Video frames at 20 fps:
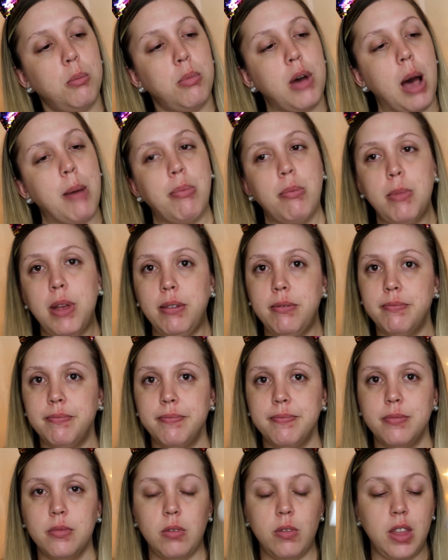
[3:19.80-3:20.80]
pop them in.
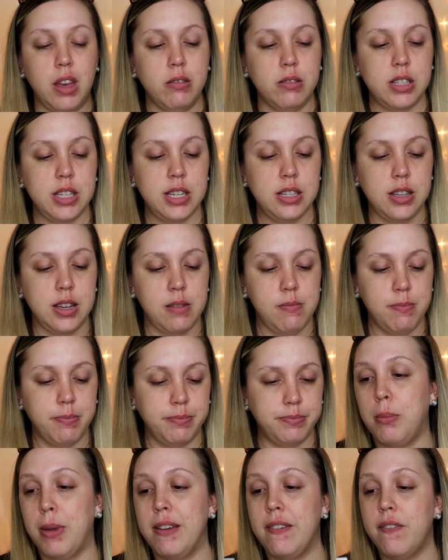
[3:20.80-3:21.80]
That was easy.
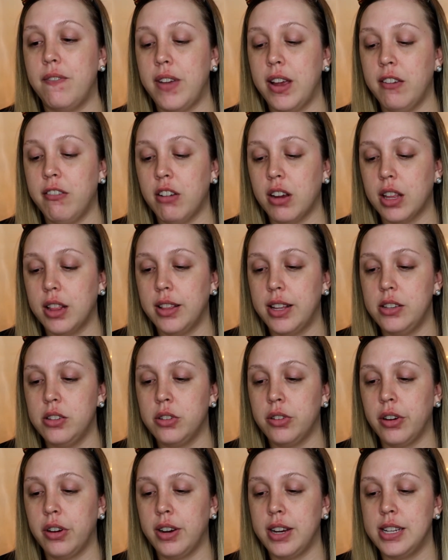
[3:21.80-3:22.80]
My favorite
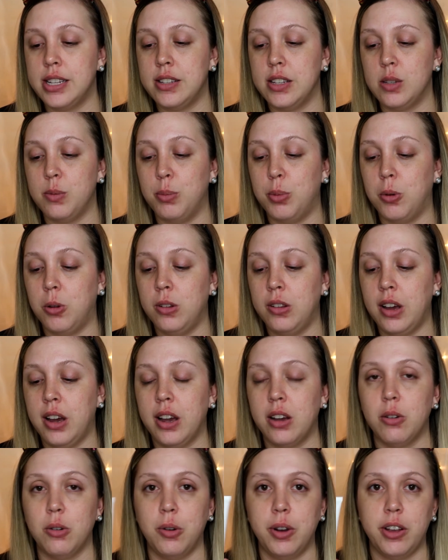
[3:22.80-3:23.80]
cleanser is this
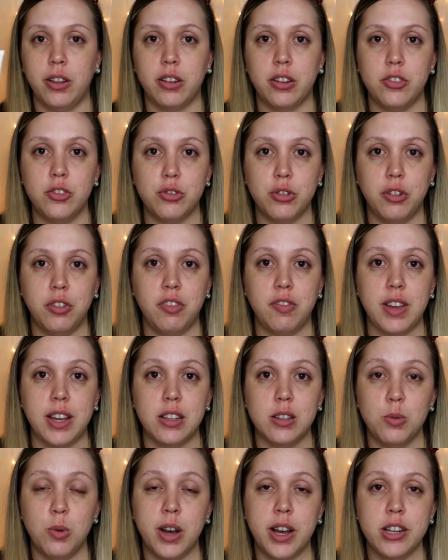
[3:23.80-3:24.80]
Bulldog Oil Control
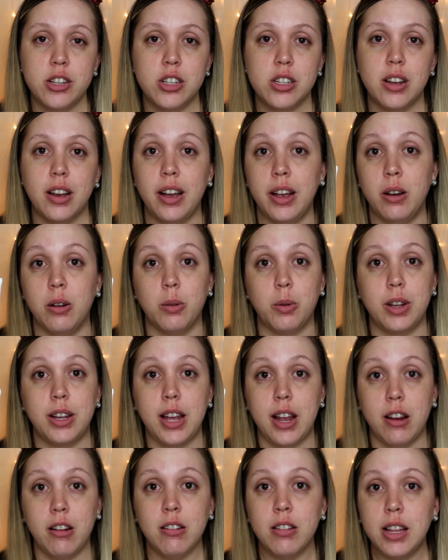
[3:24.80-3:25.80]
Face Wash. I don't
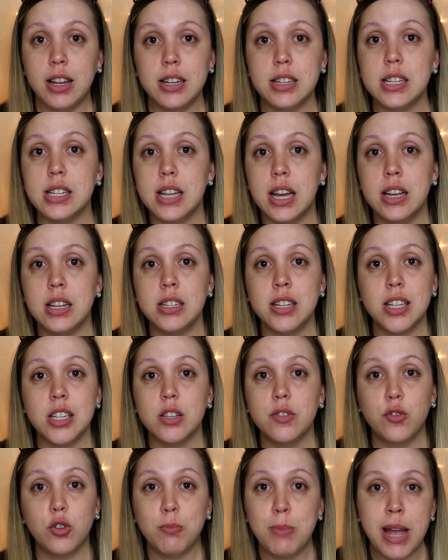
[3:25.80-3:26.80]
care that it says
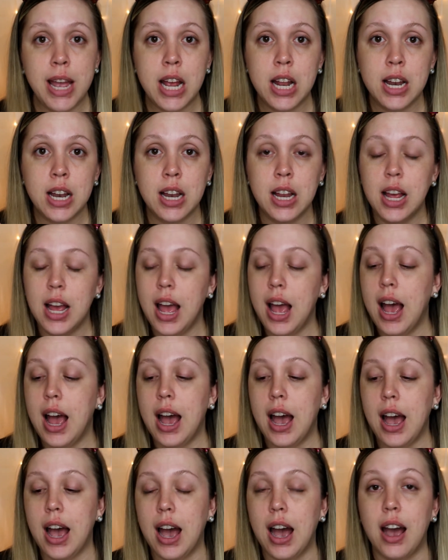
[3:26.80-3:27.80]
it's for men.
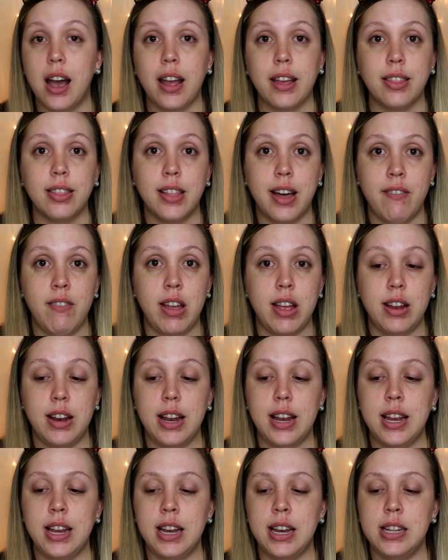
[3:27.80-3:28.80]
I love it.
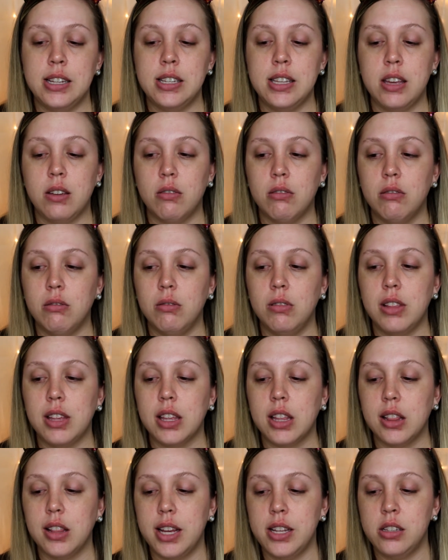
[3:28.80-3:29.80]
It is the
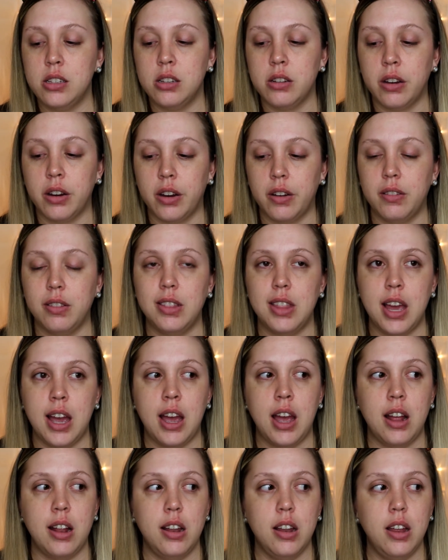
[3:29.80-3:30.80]
only cleanser
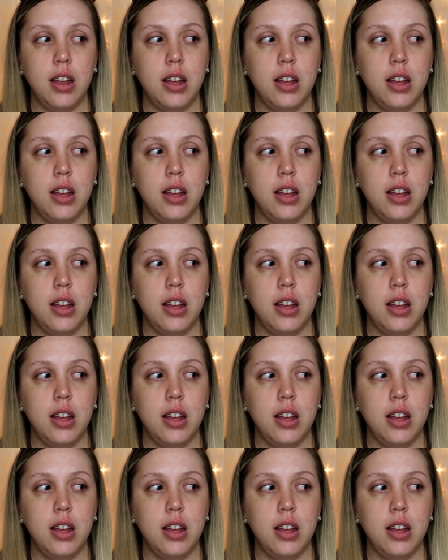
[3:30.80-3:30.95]
that